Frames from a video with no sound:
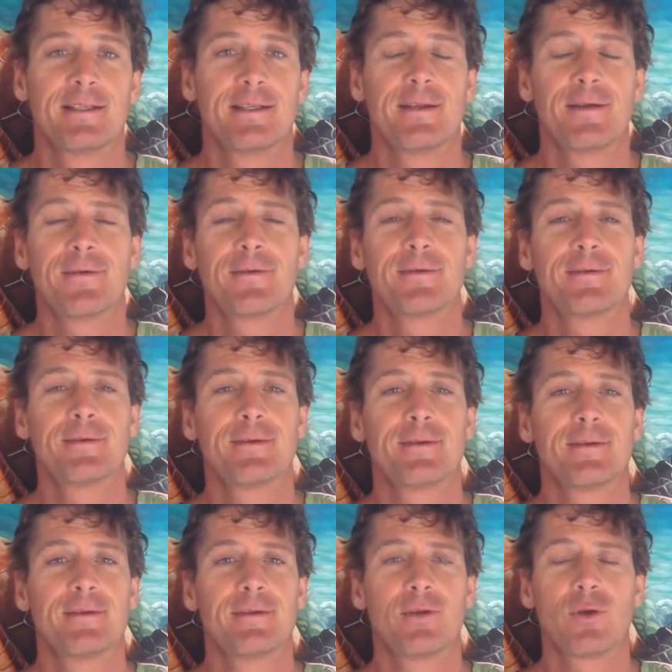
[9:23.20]
You know,
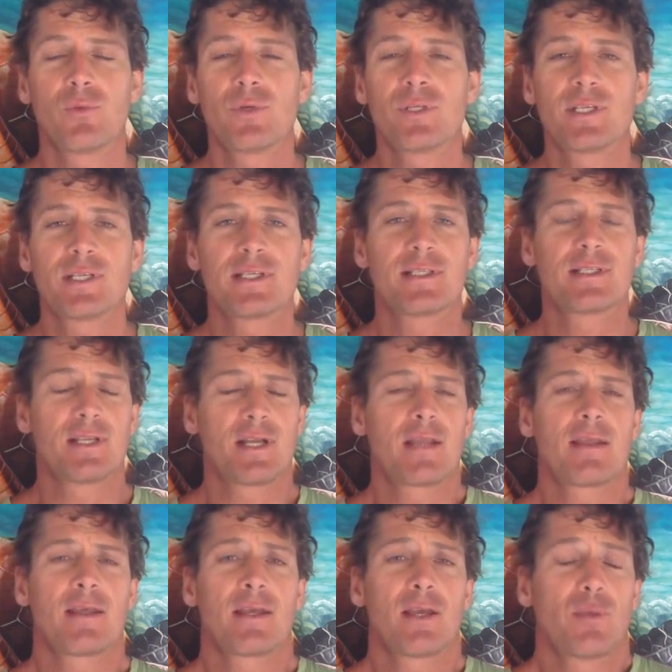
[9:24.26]
don't resist
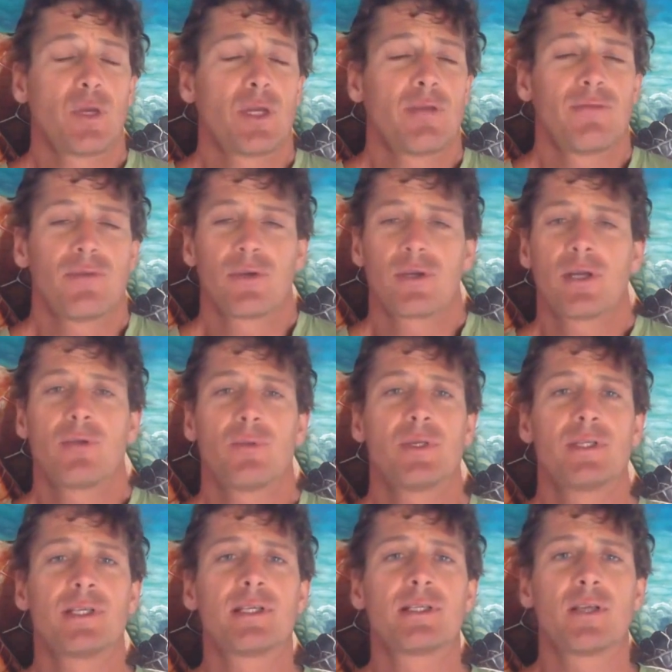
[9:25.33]
anything. I mean, if you're going to
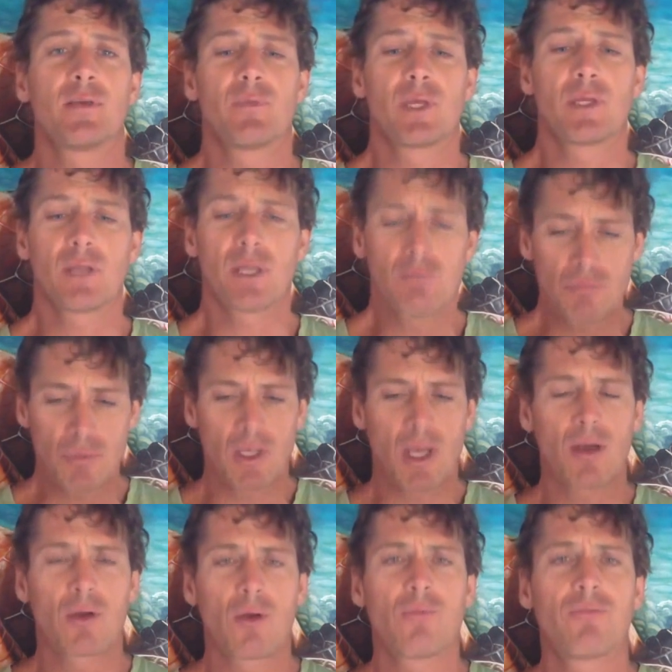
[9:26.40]
resist something, then
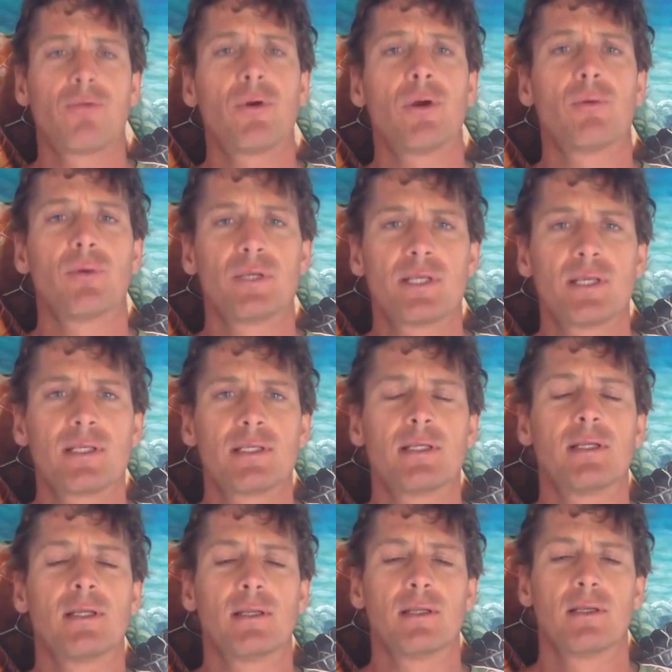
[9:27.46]
yeah, go for it. Resist
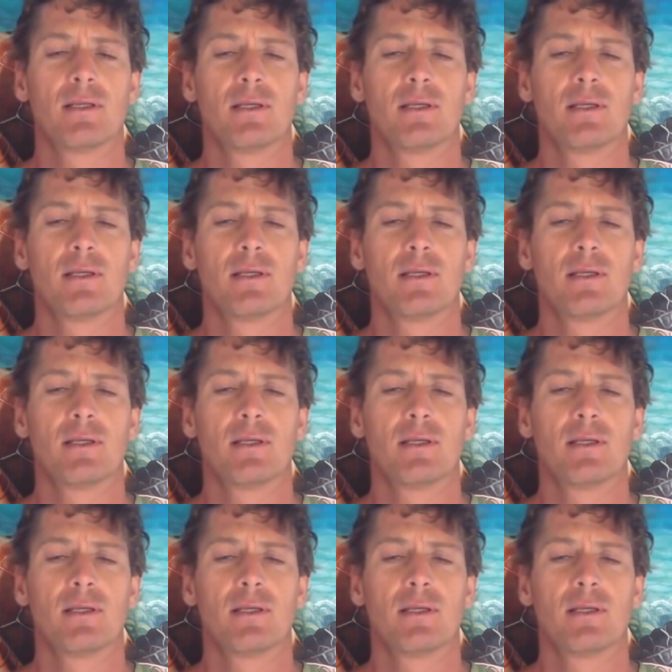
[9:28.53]
it.